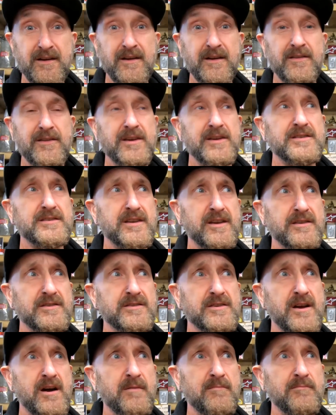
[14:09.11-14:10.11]
These things
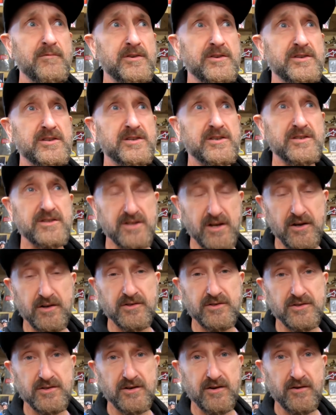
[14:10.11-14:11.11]
come with
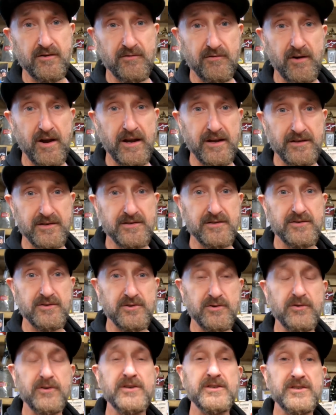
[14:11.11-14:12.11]
such great
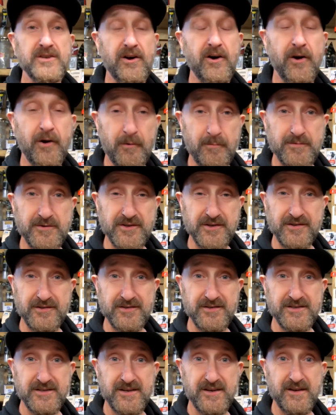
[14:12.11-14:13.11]
choice options,